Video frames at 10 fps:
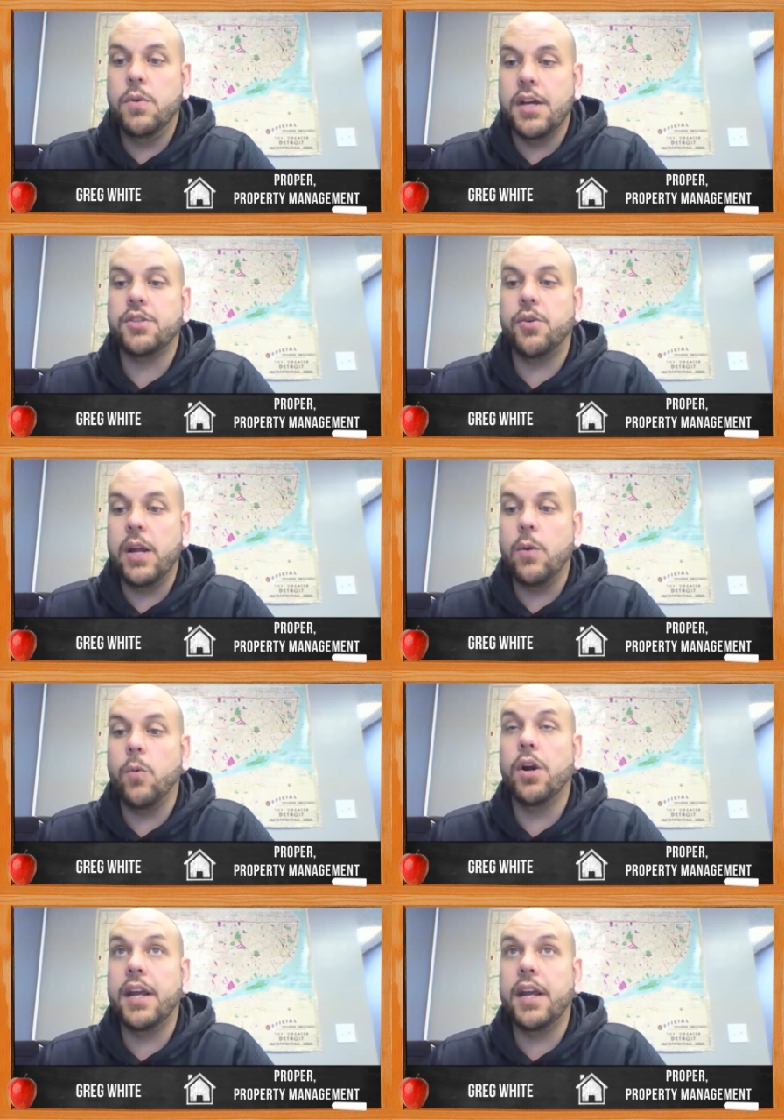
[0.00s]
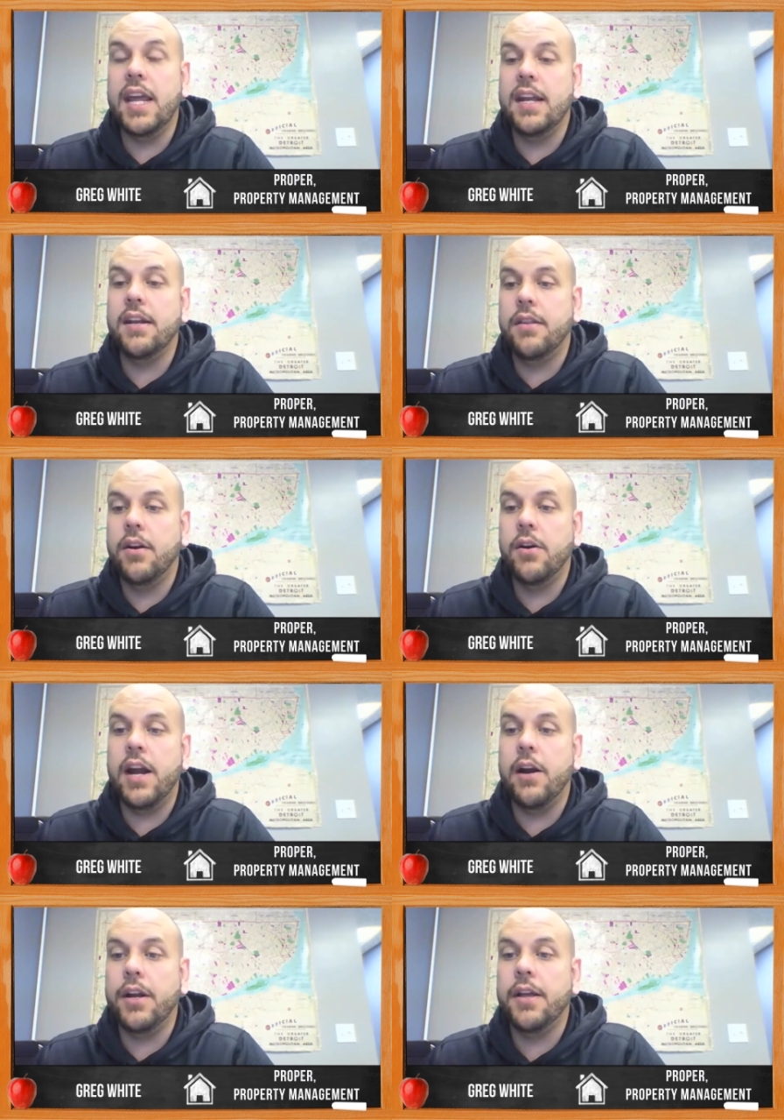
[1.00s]
does great work in their
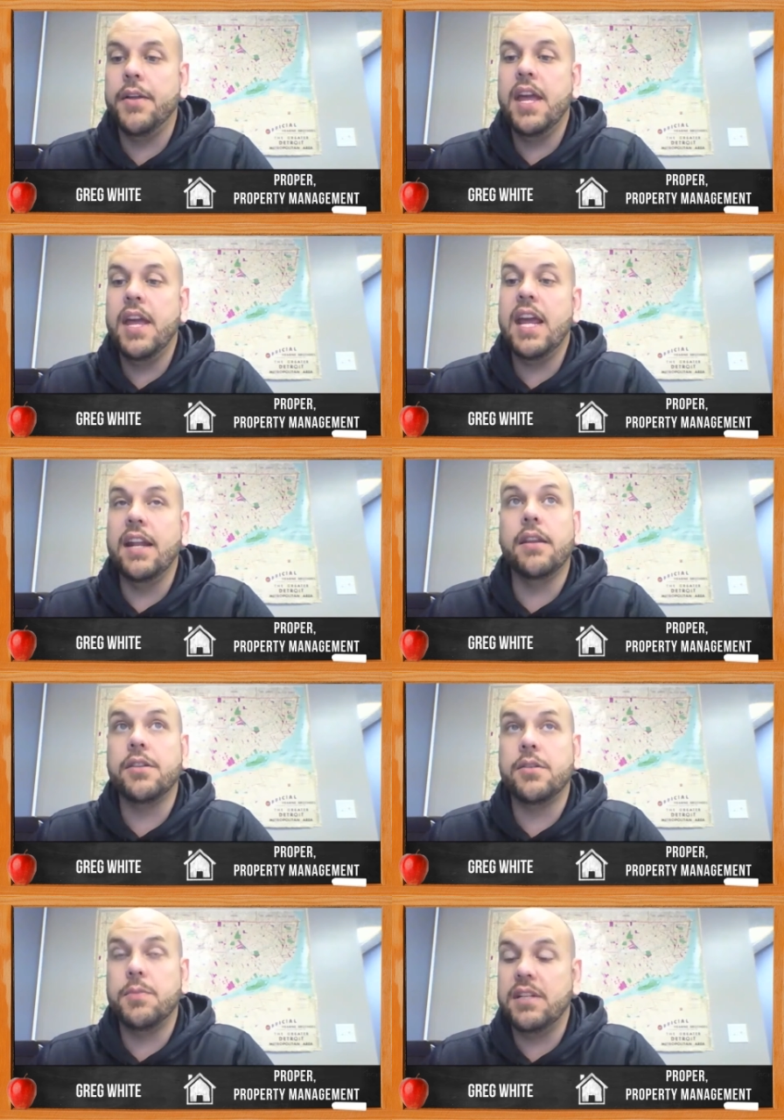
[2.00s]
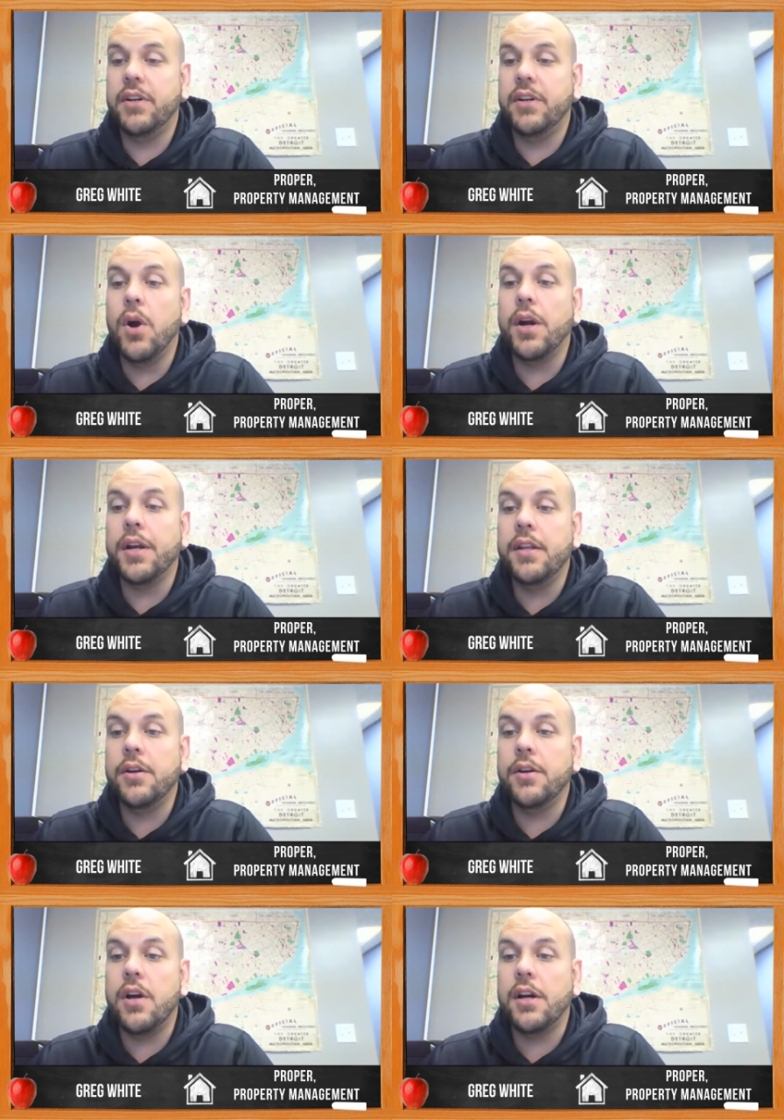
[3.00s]
area in the specific market that
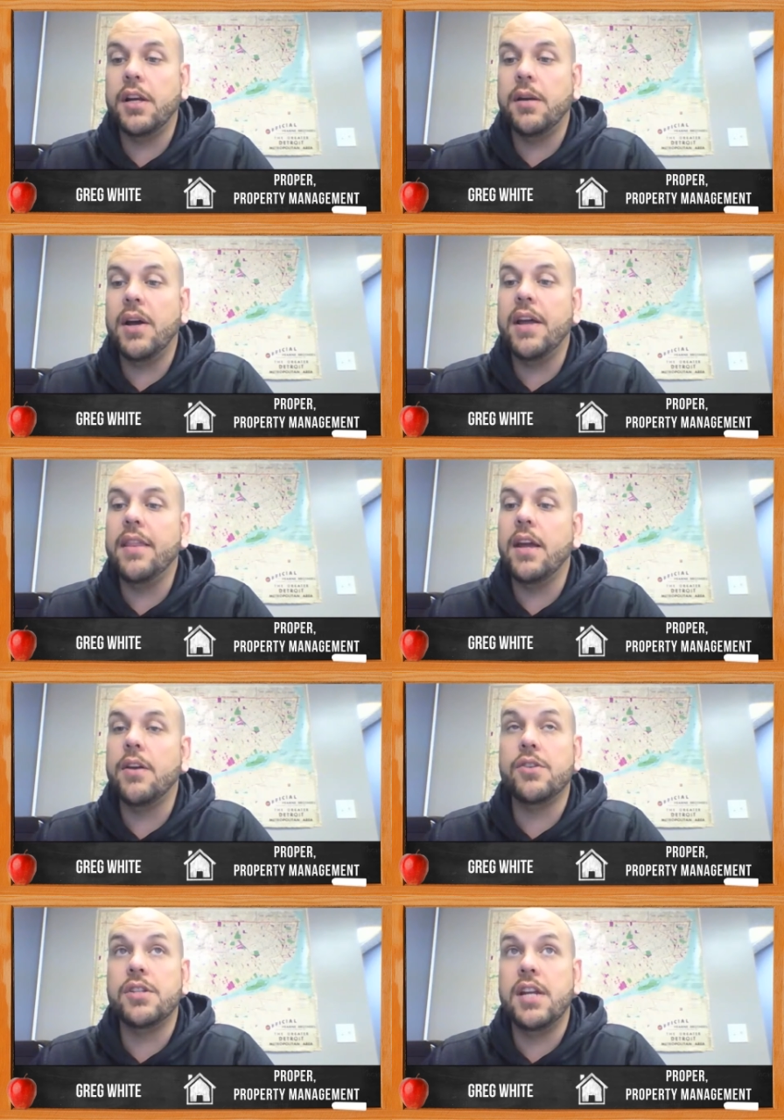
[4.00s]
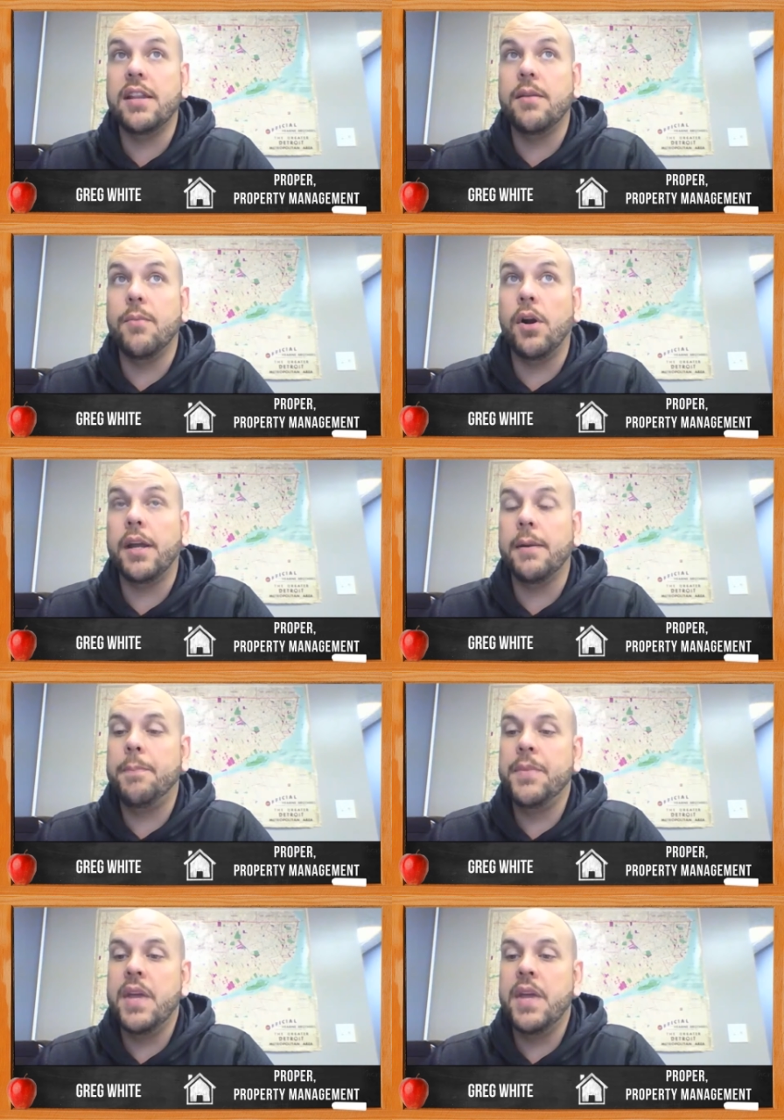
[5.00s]
you're talking about, and they understand the market.